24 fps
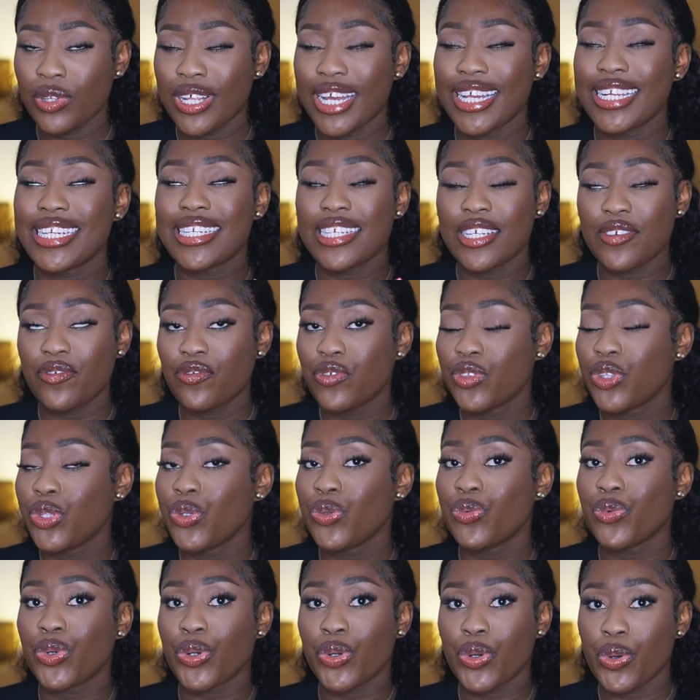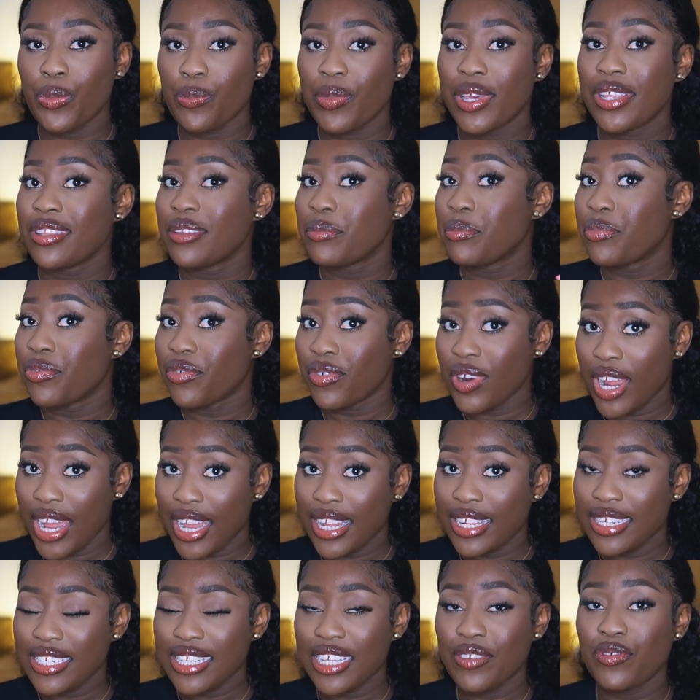I definitely recommend the brand